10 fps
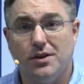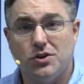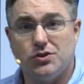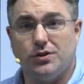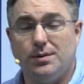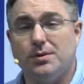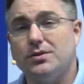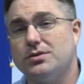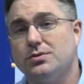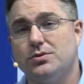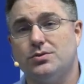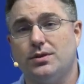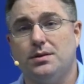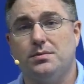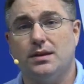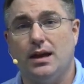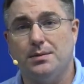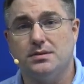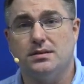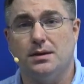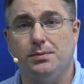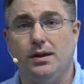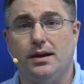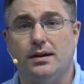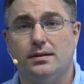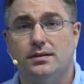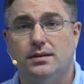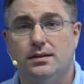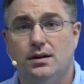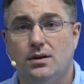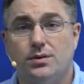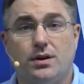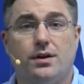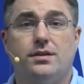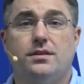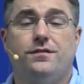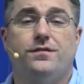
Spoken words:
streamers who stream the games that they play. Regarding the